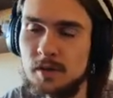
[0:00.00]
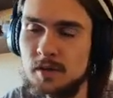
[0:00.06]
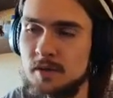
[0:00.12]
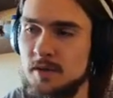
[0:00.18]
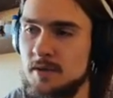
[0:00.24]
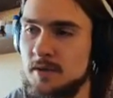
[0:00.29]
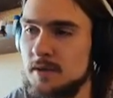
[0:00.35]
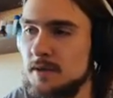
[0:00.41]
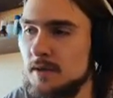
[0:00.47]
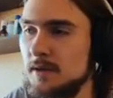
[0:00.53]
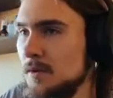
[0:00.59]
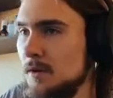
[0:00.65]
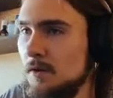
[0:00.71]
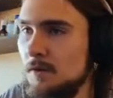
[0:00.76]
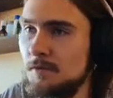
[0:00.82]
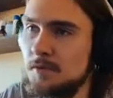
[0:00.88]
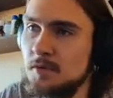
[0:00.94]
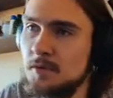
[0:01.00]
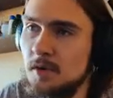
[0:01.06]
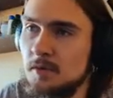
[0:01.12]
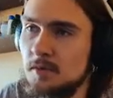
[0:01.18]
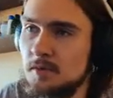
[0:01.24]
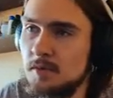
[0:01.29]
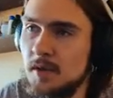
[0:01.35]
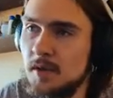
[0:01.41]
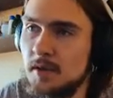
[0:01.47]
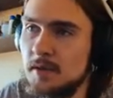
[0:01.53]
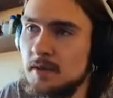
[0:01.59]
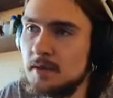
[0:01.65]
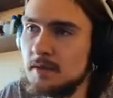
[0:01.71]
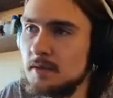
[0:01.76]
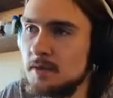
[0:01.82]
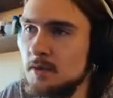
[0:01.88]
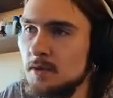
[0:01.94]
It's, you know, if you don't,
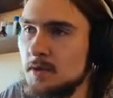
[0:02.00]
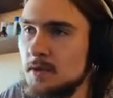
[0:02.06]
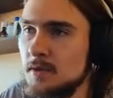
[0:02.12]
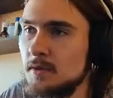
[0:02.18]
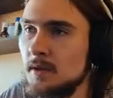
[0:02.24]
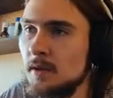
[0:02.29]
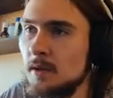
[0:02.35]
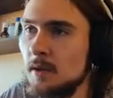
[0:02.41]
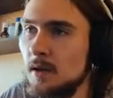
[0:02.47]
like, use it a